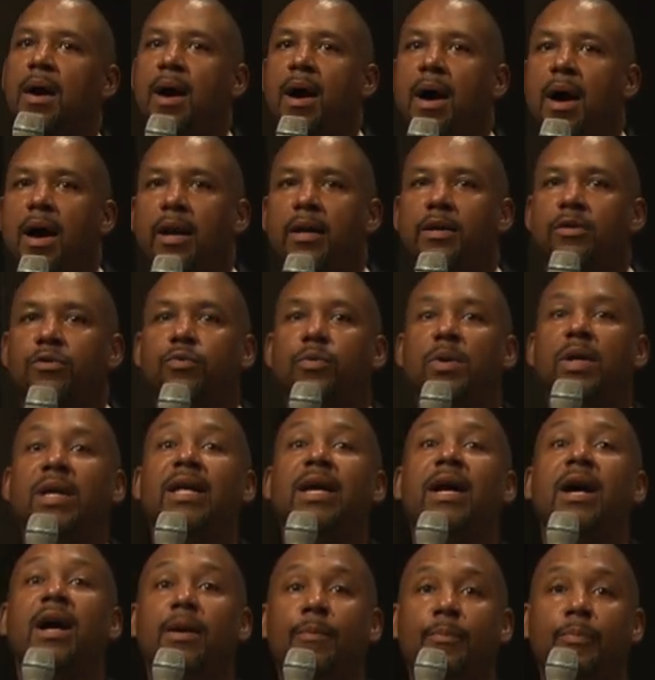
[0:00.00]
It is really
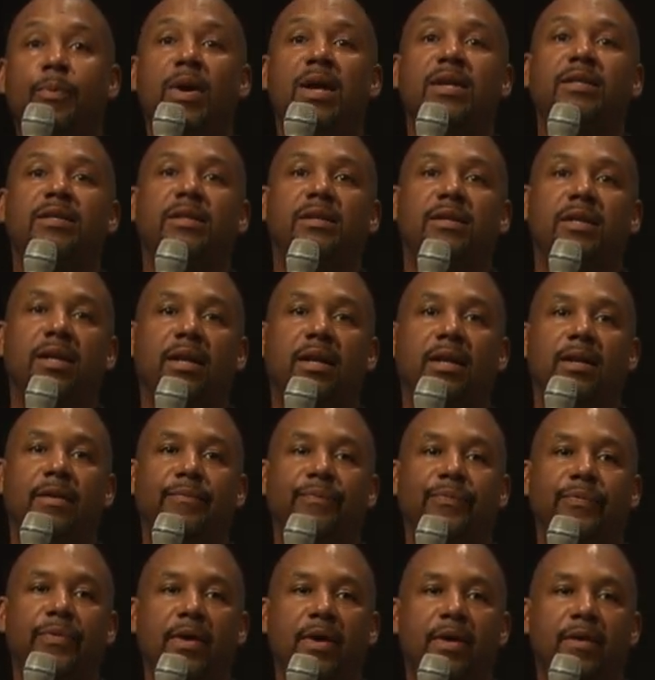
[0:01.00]
unprecedented
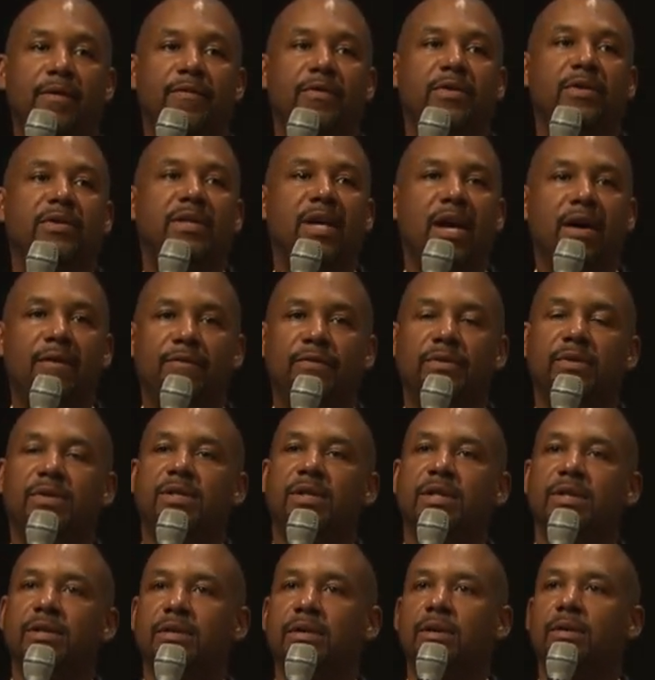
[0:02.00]
for San
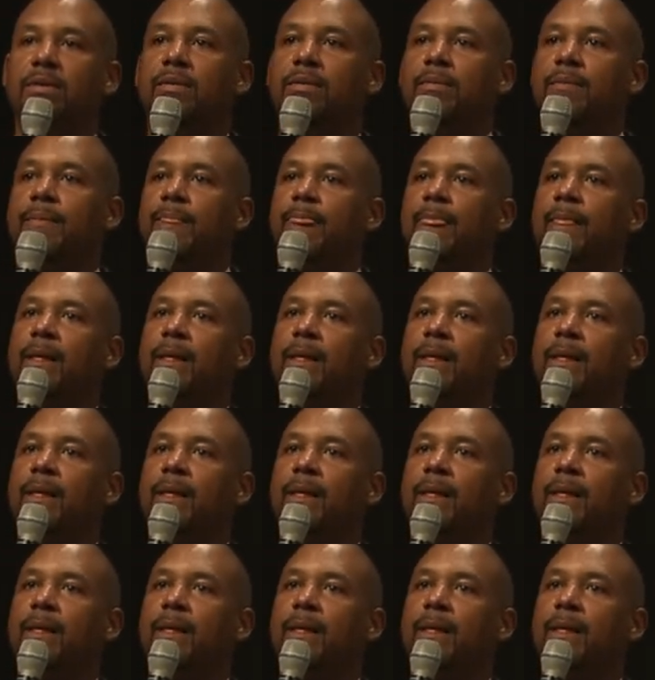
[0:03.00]
Francisco,